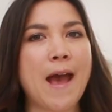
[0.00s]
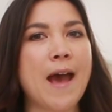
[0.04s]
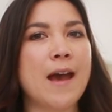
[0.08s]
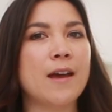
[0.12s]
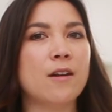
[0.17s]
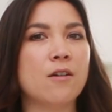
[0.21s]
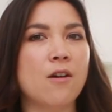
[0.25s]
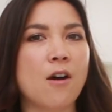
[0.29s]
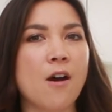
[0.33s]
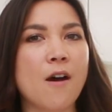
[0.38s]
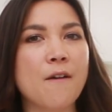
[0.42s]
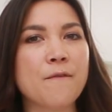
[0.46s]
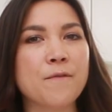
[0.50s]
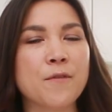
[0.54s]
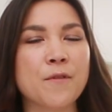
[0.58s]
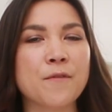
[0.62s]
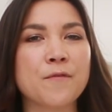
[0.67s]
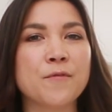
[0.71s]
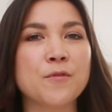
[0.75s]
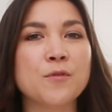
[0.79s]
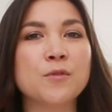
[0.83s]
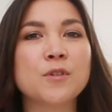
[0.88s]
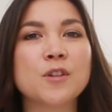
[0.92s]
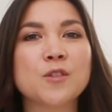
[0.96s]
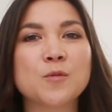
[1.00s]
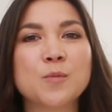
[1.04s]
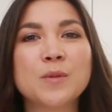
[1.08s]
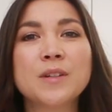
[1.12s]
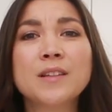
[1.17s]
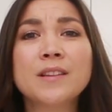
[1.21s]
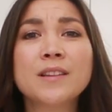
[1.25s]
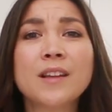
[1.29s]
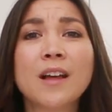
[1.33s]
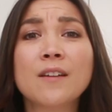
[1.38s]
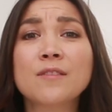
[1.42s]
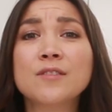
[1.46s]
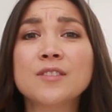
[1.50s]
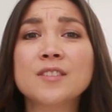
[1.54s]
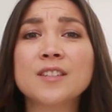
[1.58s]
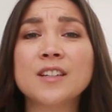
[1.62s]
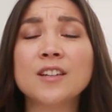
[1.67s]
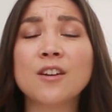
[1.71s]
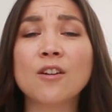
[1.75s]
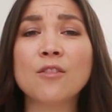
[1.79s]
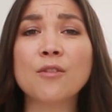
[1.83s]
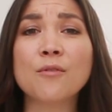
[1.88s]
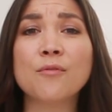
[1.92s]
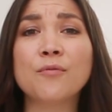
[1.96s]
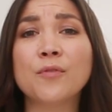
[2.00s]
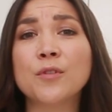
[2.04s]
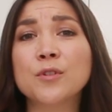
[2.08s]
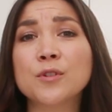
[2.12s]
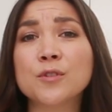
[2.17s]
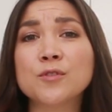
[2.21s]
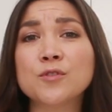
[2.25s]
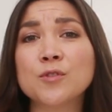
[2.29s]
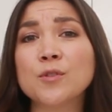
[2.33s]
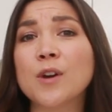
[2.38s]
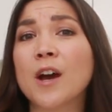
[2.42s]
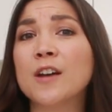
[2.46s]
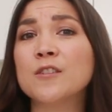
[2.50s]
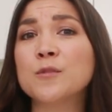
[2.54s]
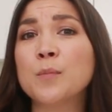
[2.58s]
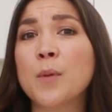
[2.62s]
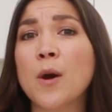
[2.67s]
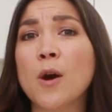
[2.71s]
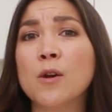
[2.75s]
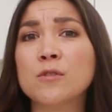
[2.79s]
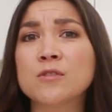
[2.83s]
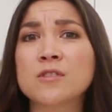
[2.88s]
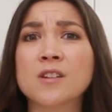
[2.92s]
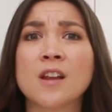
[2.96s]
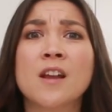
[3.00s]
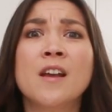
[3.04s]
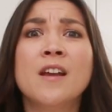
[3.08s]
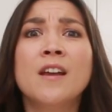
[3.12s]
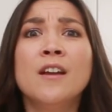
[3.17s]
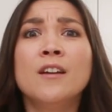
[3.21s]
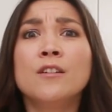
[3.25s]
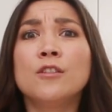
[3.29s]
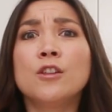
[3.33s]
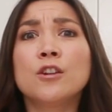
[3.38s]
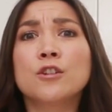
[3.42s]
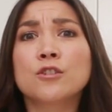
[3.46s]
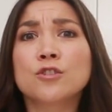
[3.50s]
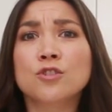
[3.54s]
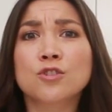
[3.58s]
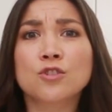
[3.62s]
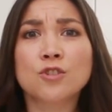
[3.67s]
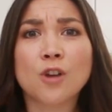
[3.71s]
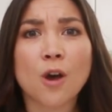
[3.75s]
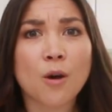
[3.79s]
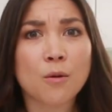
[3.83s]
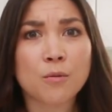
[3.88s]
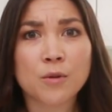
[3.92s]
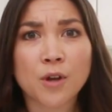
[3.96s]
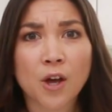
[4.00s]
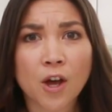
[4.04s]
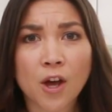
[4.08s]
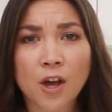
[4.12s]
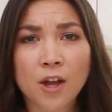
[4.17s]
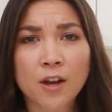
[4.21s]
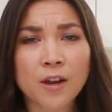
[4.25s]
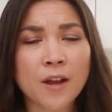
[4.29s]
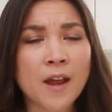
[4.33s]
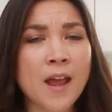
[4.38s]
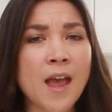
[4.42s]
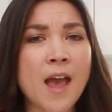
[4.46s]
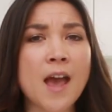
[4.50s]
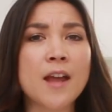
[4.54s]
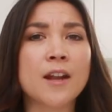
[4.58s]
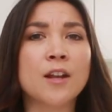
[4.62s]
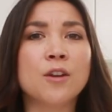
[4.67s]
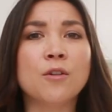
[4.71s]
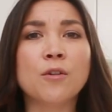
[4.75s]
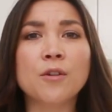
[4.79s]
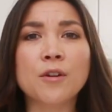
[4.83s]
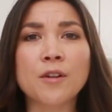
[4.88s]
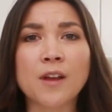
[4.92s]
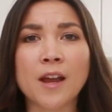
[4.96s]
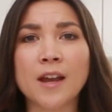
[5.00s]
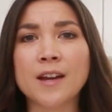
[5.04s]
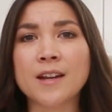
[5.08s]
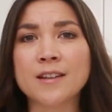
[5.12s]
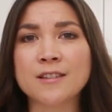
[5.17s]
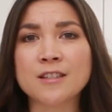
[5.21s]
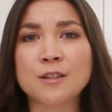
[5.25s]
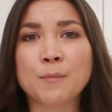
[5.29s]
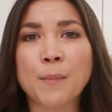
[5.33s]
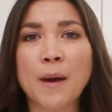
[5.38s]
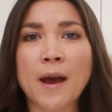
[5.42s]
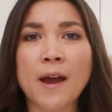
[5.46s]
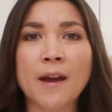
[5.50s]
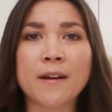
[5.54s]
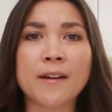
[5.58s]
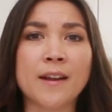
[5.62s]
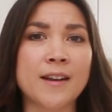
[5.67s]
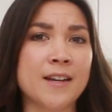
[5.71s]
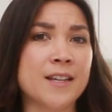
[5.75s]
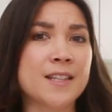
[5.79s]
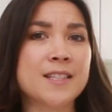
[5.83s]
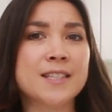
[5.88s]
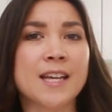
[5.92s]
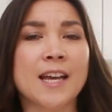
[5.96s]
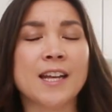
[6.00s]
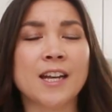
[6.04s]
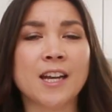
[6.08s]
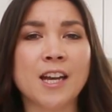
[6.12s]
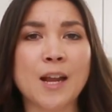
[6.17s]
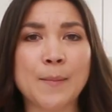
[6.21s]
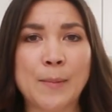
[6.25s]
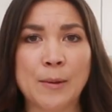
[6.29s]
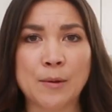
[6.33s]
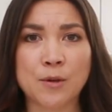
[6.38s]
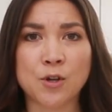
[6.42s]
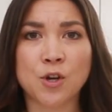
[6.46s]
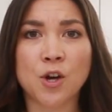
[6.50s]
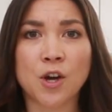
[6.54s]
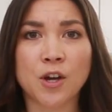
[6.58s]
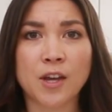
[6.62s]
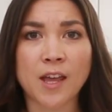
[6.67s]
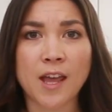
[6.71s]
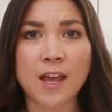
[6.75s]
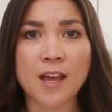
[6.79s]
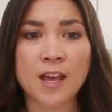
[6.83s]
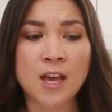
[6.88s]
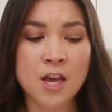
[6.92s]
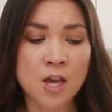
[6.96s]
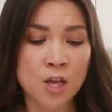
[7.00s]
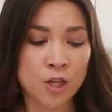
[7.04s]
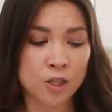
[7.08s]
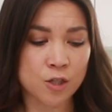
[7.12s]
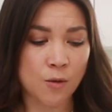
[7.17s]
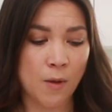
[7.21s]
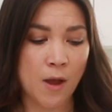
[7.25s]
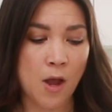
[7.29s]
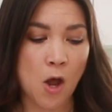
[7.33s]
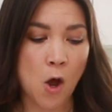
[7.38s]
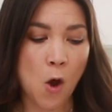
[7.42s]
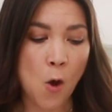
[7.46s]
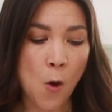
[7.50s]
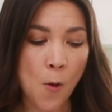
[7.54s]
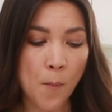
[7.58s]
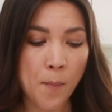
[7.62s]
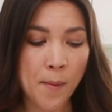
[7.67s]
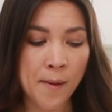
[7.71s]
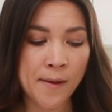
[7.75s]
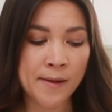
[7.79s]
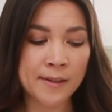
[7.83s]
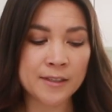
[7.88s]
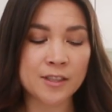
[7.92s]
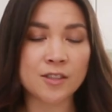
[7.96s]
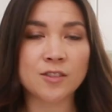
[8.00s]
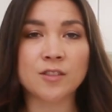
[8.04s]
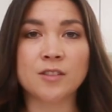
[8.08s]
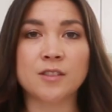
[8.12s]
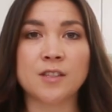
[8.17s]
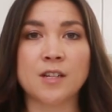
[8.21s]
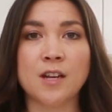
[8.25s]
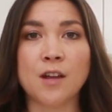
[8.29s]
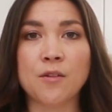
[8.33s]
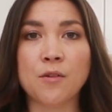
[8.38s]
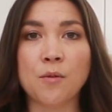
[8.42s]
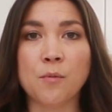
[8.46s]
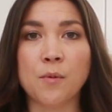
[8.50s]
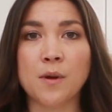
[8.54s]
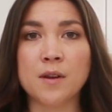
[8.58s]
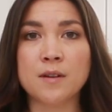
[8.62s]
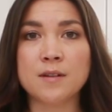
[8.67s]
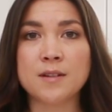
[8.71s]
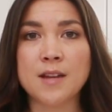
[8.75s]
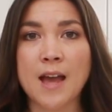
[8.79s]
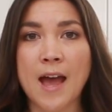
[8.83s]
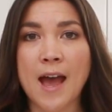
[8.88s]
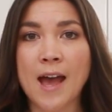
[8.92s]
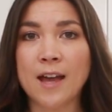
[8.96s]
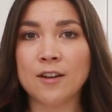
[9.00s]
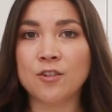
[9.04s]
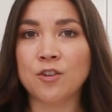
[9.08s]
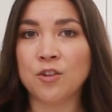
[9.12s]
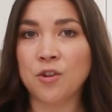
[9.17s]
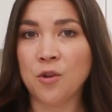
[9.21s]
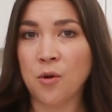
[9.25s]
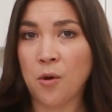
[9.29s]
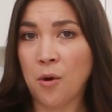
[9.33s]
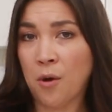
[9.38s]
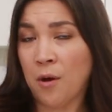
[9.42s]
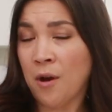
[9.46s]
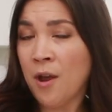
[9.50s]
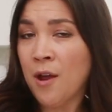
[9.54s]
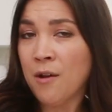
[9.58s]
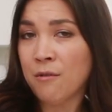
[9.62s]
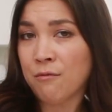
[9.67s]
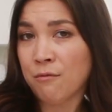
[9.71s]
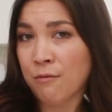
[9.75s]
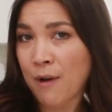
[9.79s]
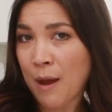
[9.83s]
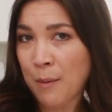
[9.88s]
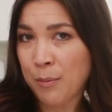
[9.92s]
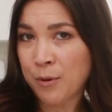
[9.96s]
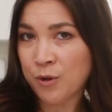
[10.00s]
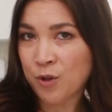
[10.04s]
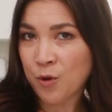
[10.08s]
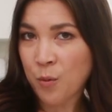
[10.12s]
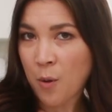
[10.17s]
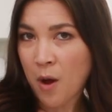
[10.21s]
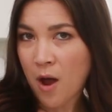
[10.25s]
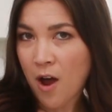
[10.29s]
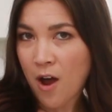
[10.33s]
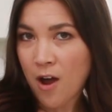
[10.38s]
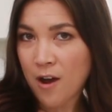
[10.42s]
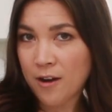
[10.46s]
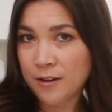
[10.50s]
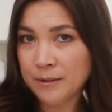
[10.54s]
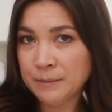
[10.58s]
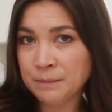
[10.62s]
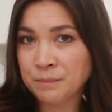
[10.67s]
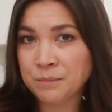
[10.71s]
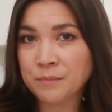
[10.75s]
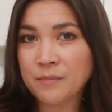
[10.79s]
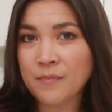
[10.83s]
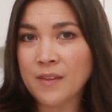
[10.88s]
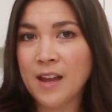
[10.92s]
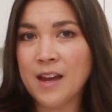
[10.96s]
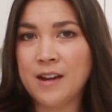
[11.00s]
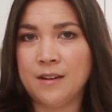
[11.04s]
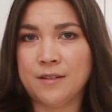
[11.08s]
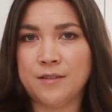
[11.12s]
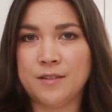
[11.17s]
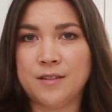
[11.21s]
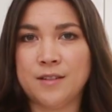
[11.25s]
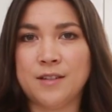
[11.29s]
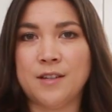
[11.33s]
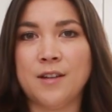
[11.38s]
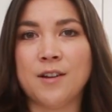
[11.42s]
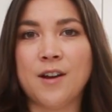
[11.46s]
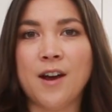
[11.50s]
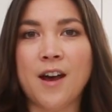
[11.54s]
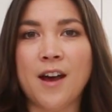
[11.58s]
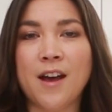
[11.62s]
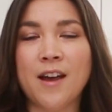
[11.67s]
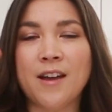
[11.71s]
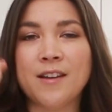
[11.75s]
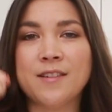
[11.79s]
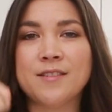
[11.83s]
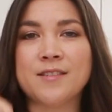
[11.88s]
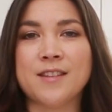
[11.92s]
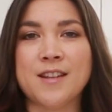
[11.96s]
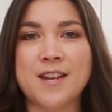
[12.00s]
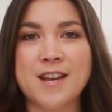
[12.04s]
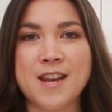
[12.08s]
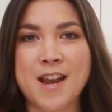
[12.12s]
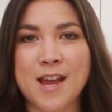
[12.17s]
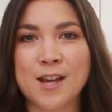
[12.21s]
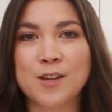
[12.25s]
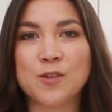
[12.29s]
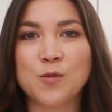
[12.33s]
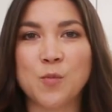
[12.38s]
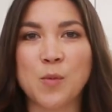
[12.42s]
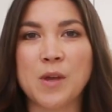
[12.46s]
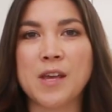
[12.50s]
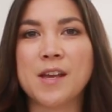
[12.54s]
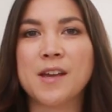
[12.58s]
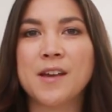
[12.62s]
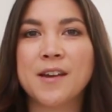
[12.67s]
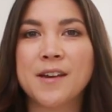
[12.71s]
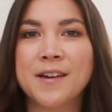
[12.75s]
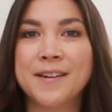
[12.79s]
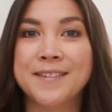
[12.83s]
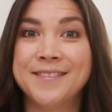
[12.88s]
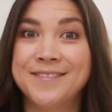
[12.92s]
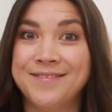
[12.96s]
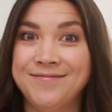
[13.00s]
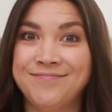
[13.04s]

@HotForFood, because we love seeing all the photos you guys post. They're so good, and I know you're getting inspired and excited about cooking. So I hope this is another one to add to your repertoire, and I'll see you guys next week.